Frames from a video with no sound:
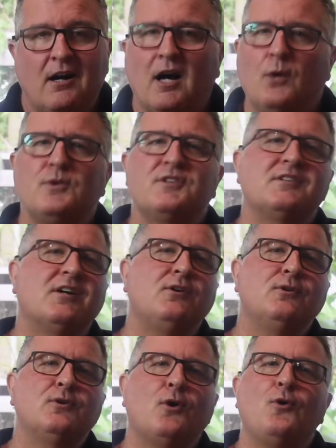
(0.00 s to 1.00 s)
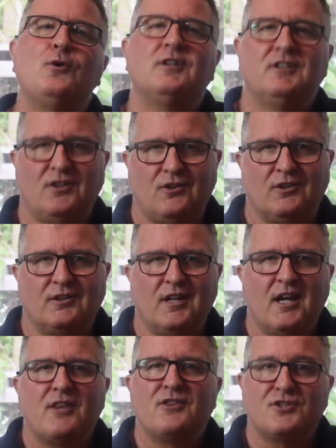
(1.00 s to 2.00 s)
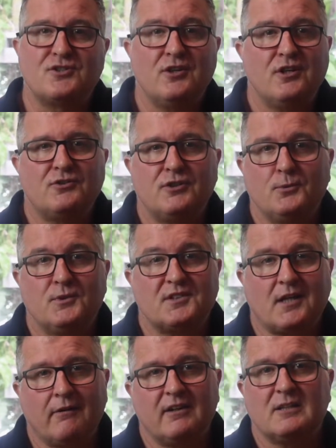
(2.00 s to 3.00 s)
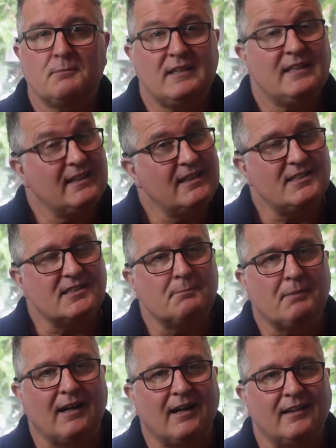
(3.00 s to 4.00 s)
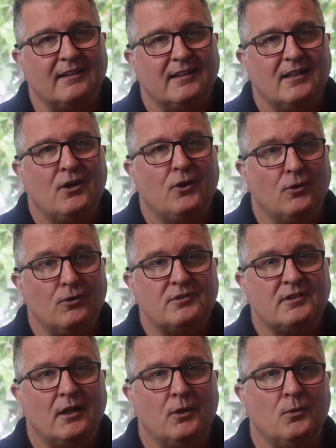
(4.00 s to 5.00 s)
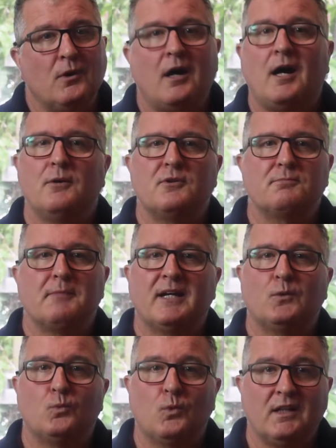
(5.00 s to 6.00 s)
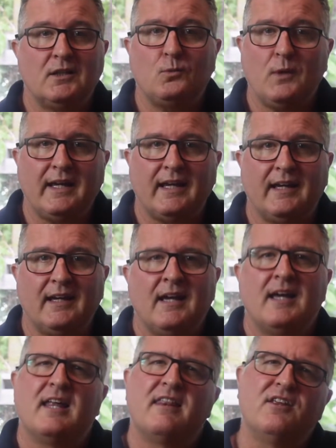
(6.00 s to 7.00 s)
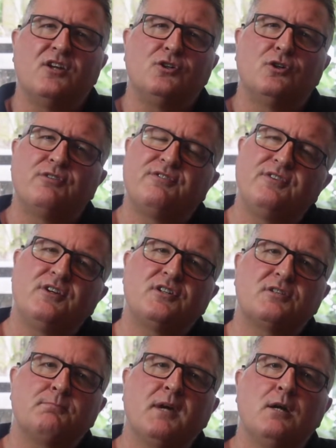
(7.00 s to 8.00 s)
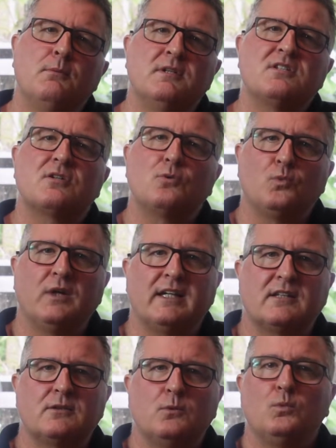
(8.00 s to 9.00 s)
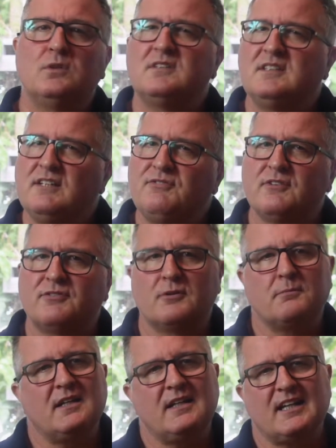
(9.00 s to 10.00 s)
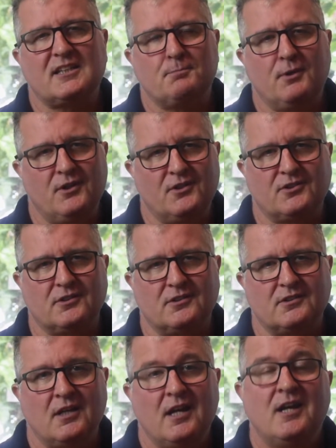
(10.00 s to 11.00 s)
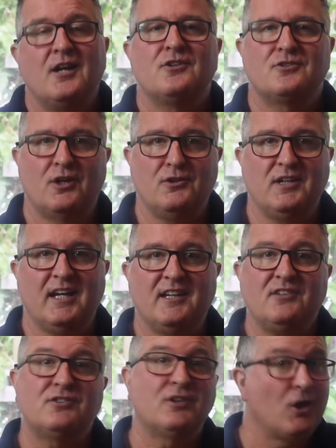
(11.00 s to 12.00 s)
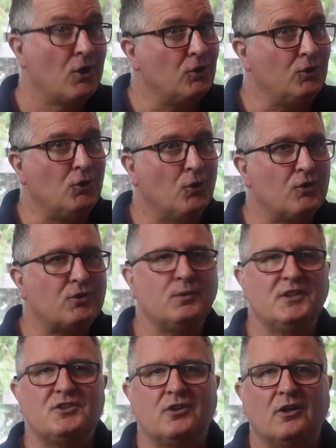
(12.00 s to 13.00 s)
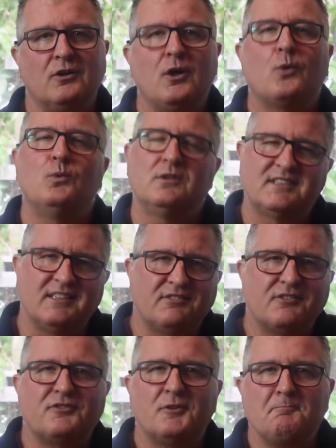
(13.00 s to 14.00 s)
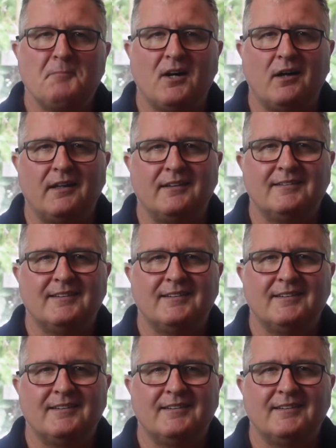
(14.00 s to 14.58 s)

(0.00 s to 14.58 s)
I was told all along the surgery was going to be the easy part. Also, I was made well aware that your first moments and weeks will differ from the next person's. So yes, your switch on will differ from mine.